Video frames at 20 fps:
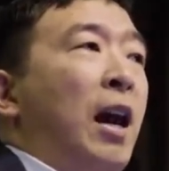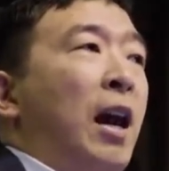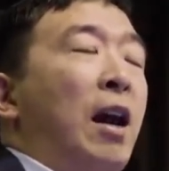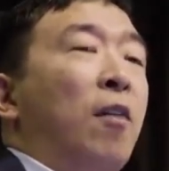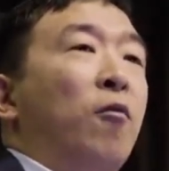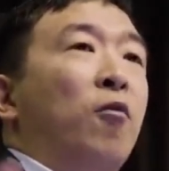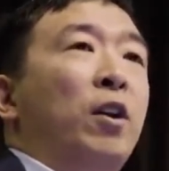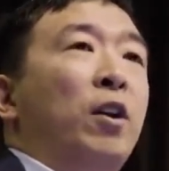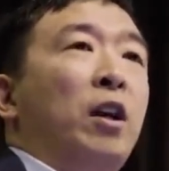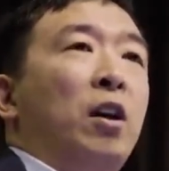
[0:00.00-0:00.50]

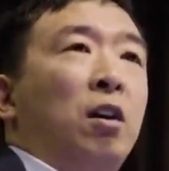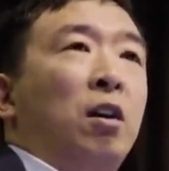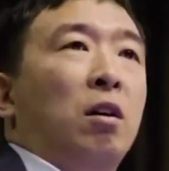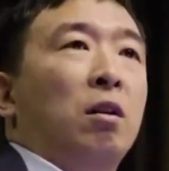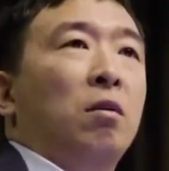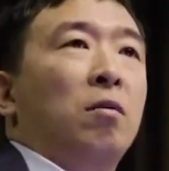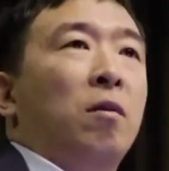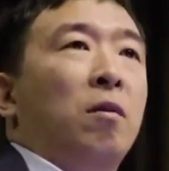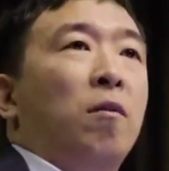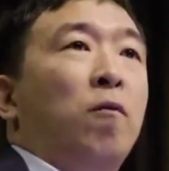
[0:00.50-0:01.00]
every
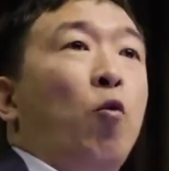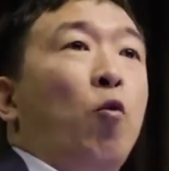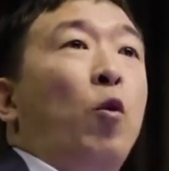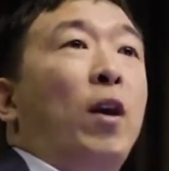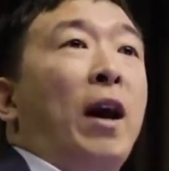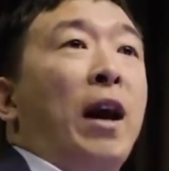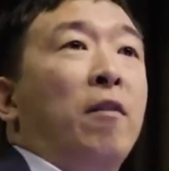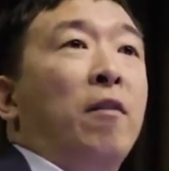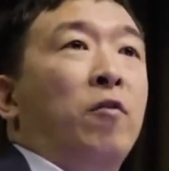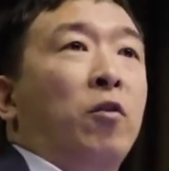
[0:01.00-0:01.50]
year,
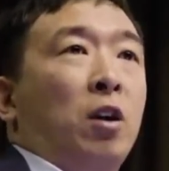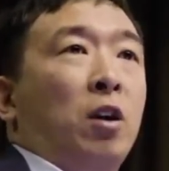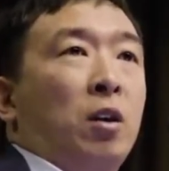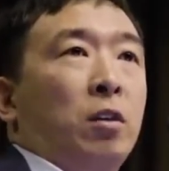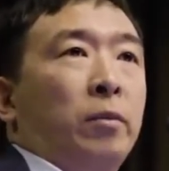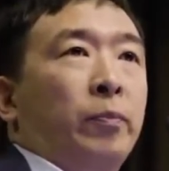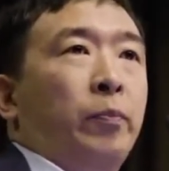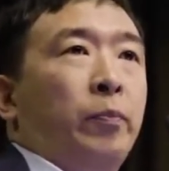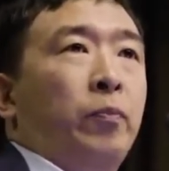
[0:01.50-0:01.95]
forever.